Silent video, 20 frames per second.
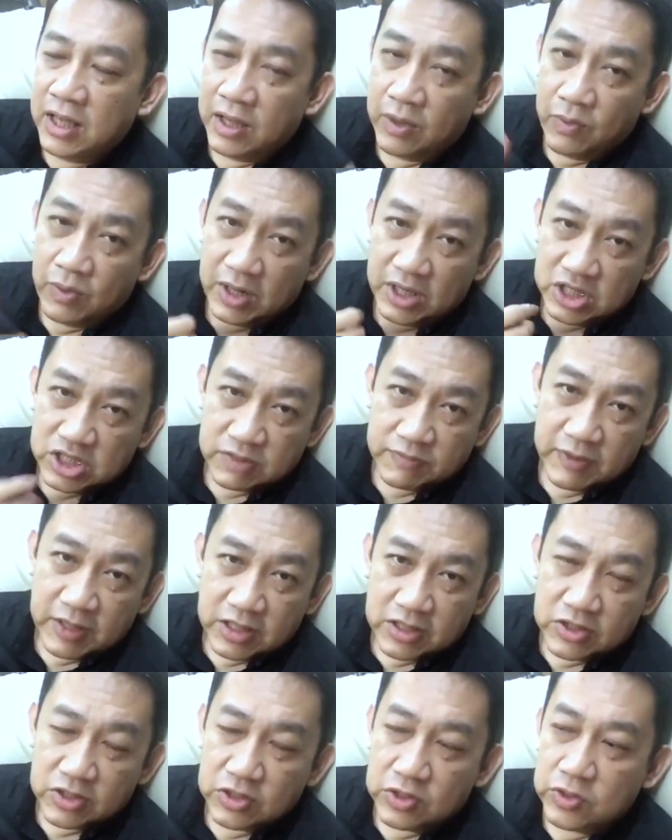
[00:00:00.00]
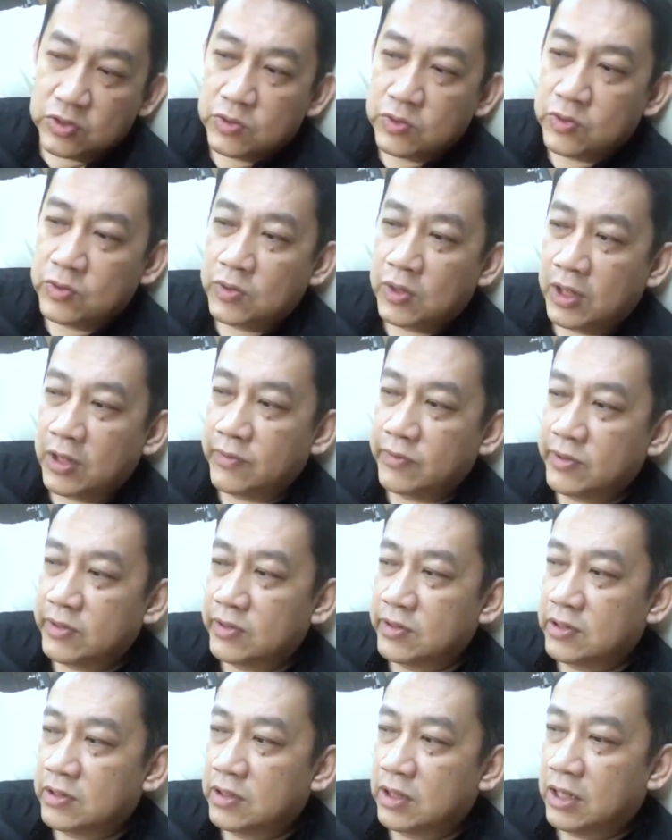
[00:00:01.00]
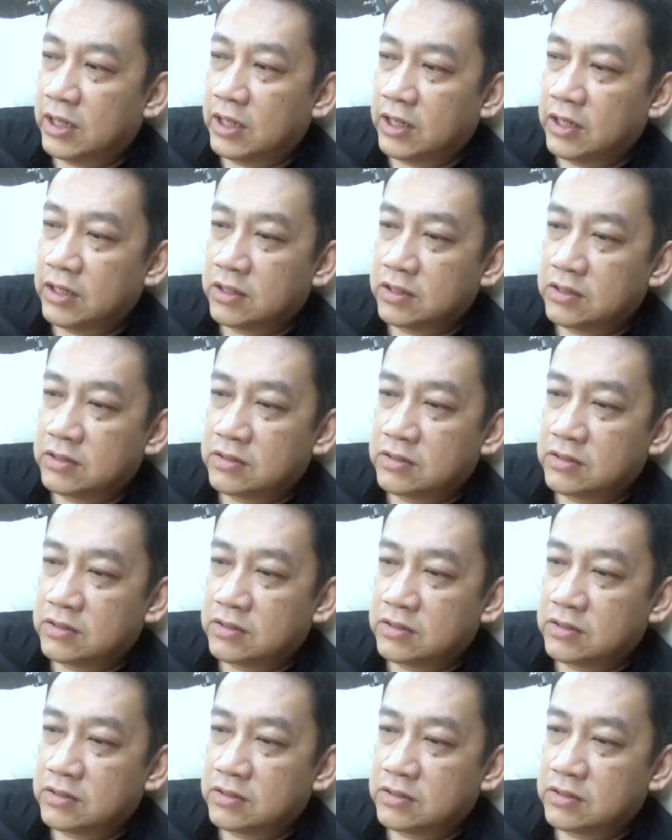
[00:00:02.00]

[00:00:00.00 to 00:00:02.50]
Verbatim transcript: And when I speak to you, I would uh,